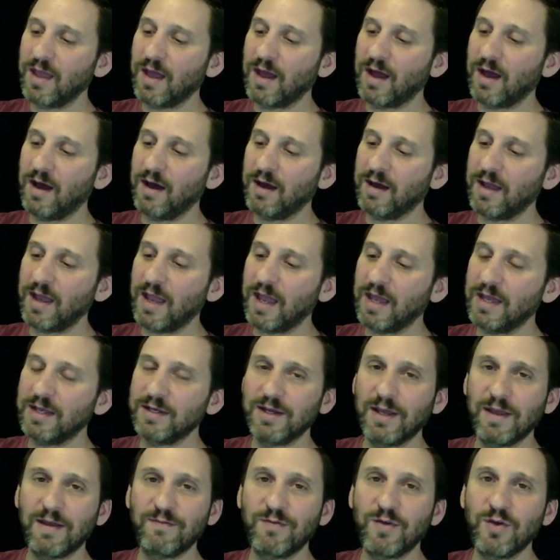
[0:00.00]
Uh,
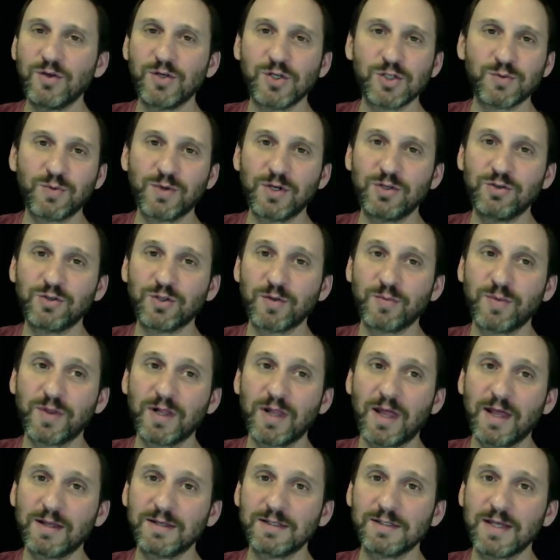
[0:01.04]
and if you just want to do something
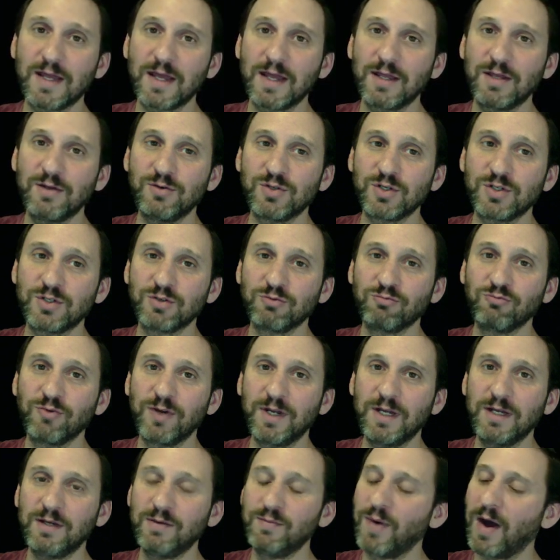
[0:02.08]
like, say, use it to
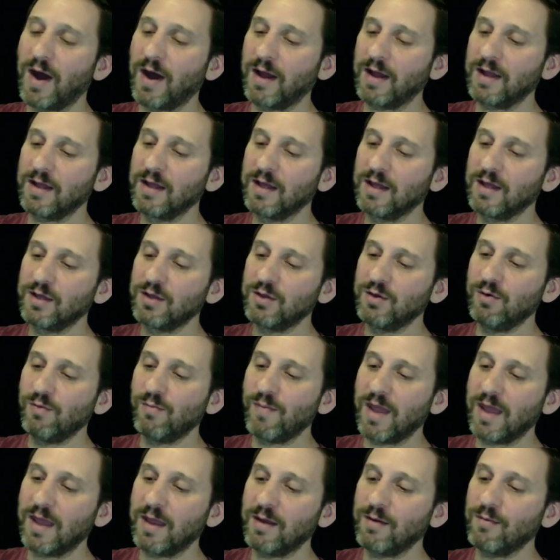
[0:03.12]
read by, you
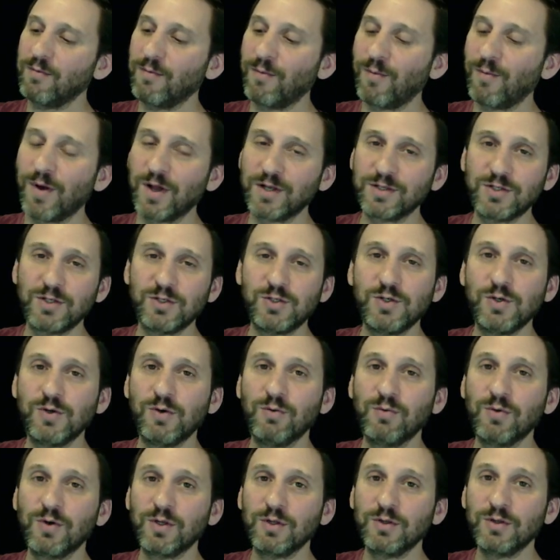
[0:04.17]
may want to
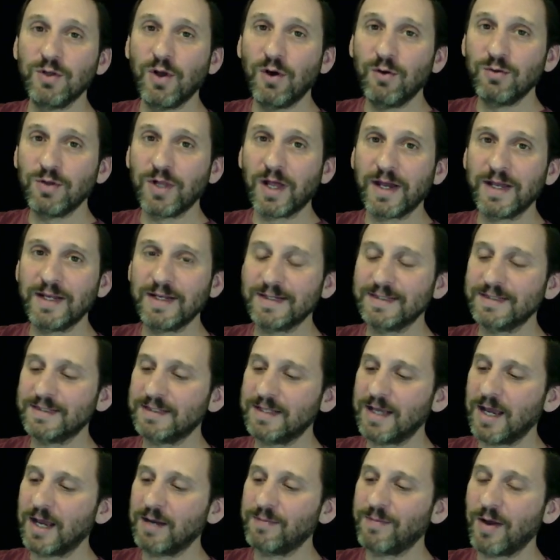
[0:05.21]
do low light
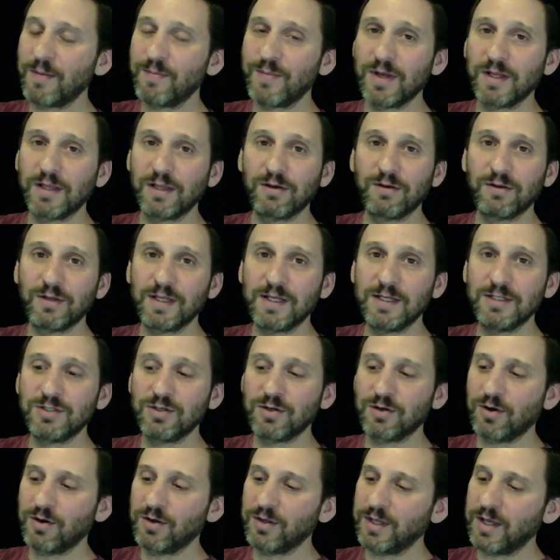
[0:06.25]
instead. Might be a little
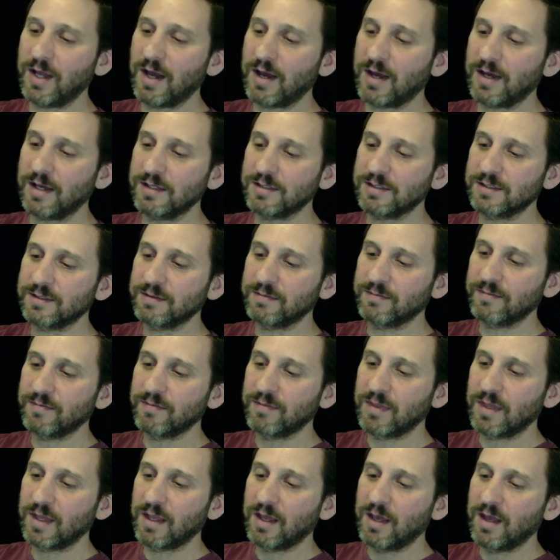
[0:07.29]
easier on the eyes.
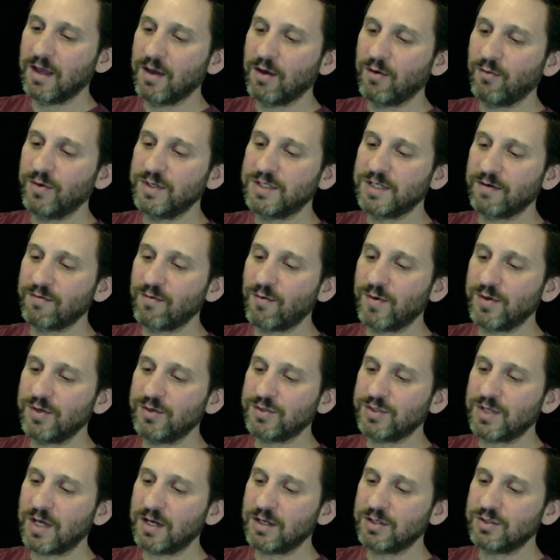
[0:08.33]
Whichever one you
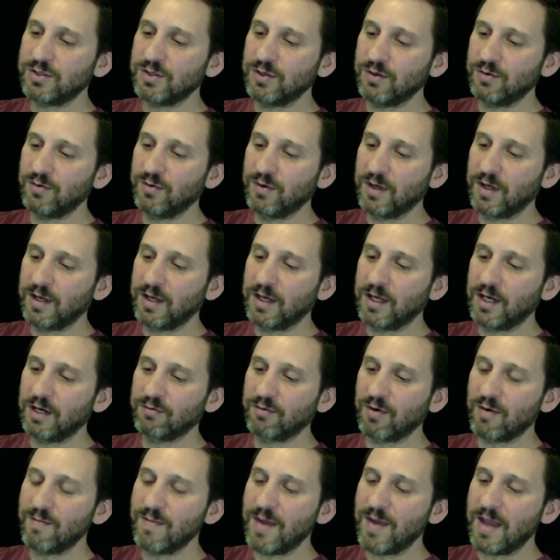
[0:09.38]
set it to, it'll
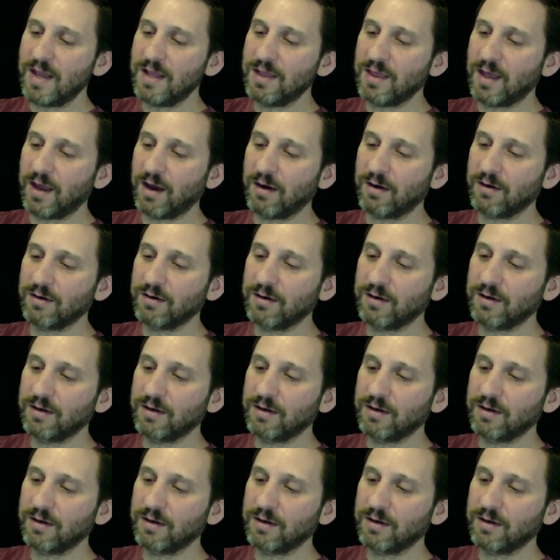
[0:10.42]
remain there